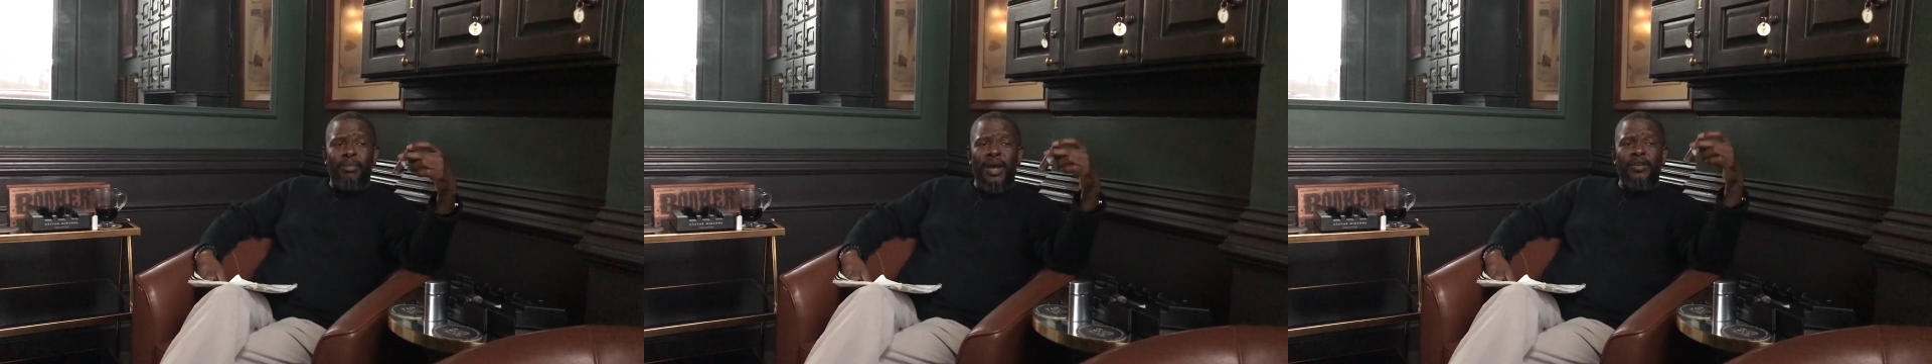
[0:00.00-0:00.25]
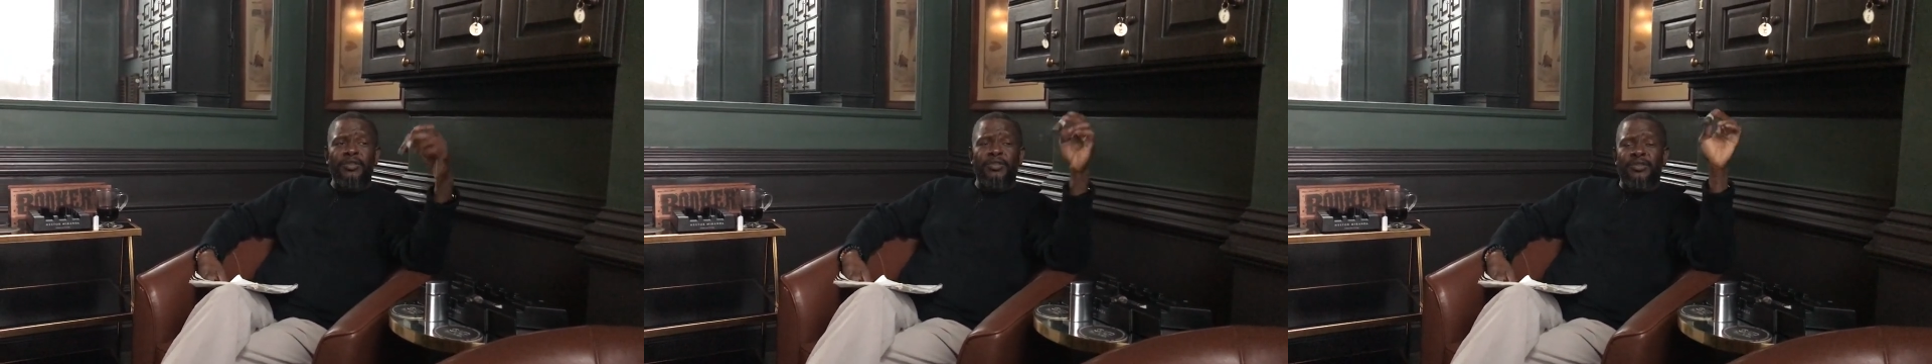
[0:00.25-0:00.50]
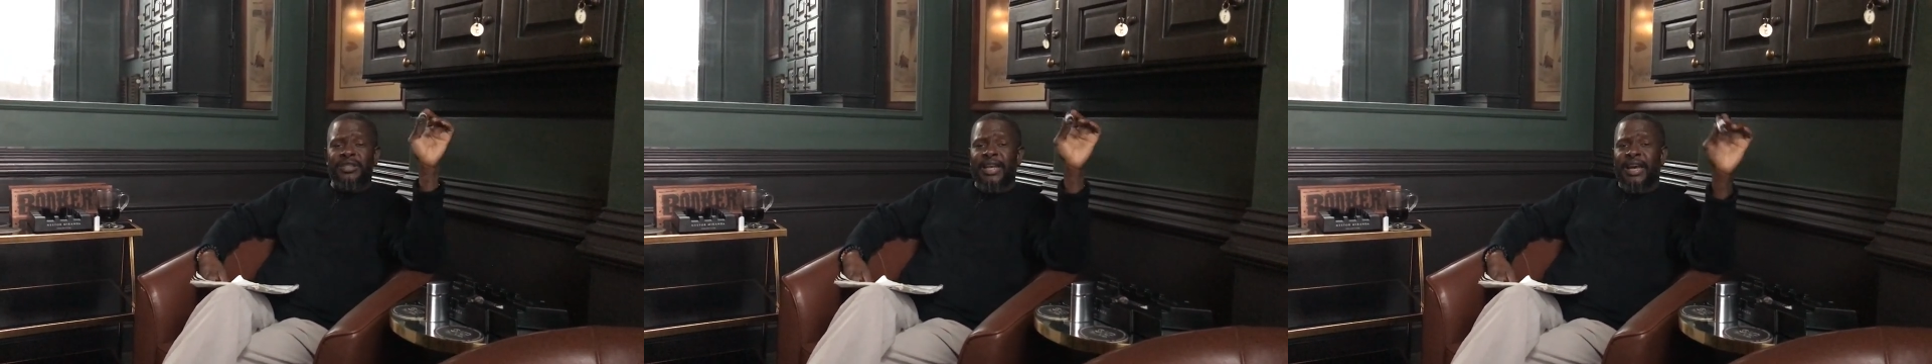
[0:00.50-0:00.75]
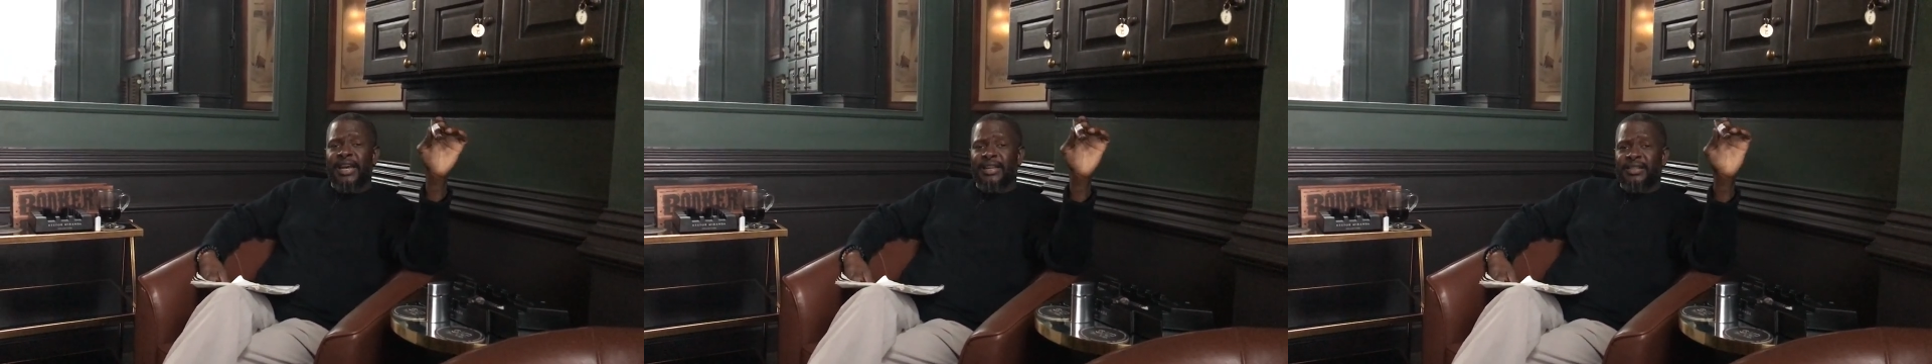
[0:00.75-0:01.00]
boxer
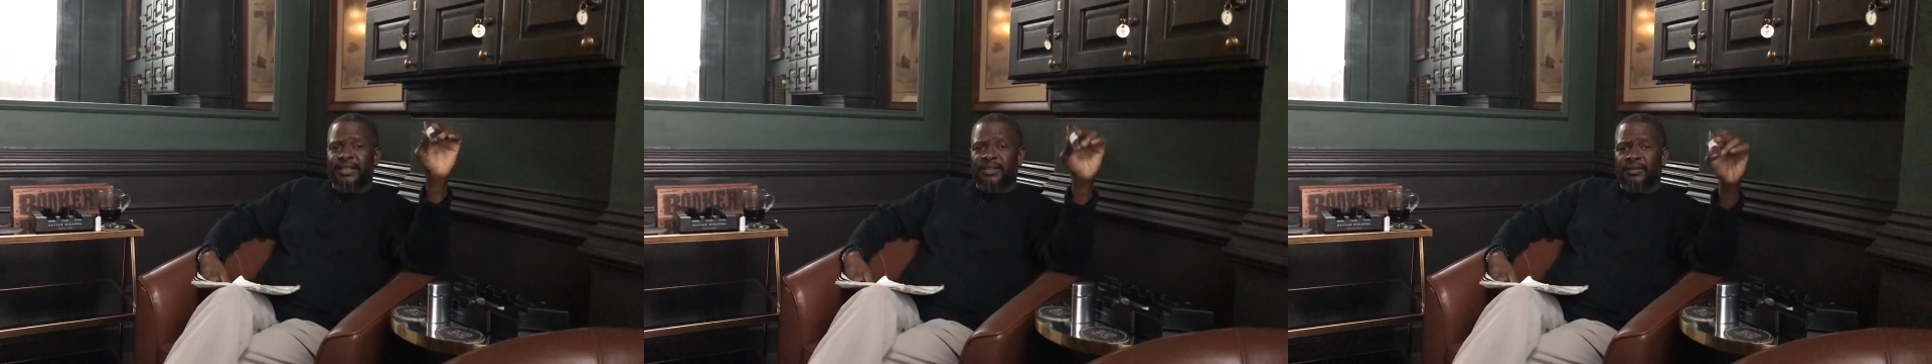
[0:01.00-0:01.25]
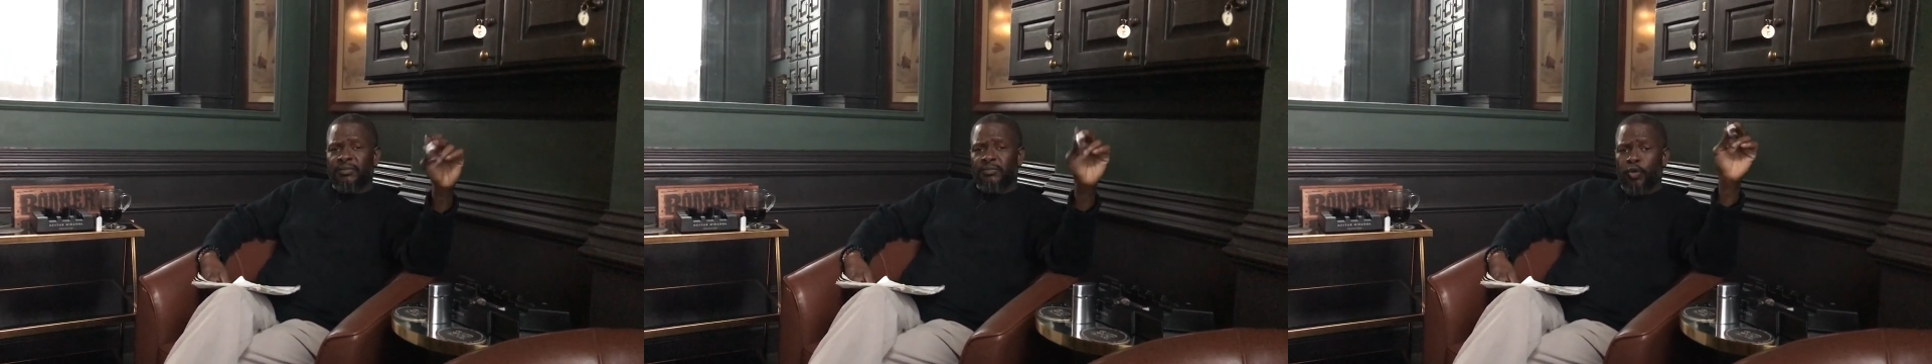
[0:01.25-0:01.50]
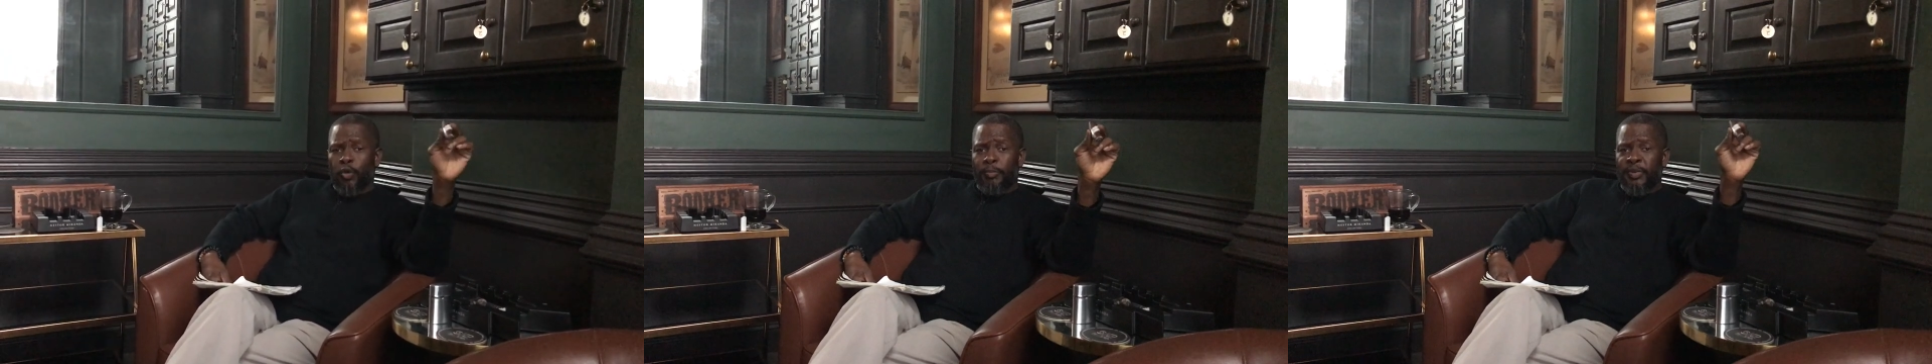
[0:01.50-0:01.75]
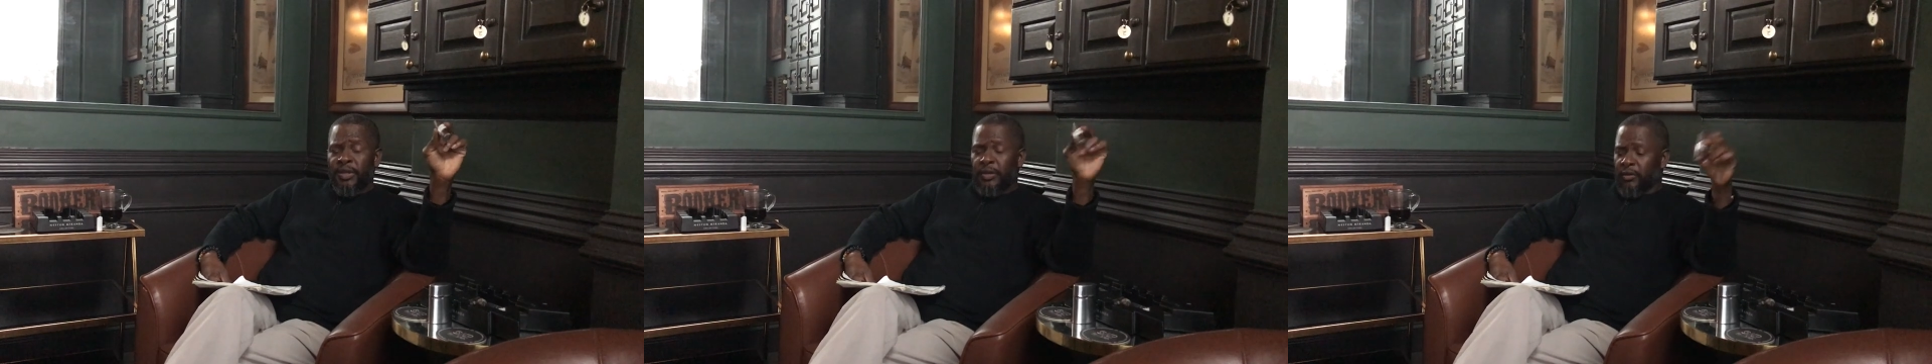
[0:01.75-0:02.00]
size
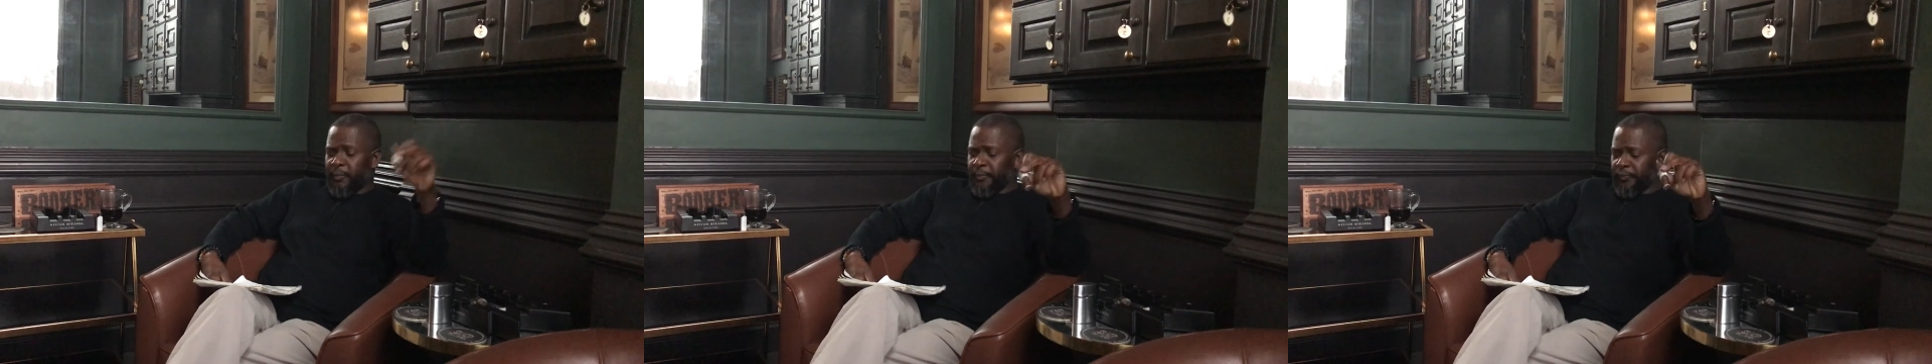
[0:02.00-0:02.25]
torpedo.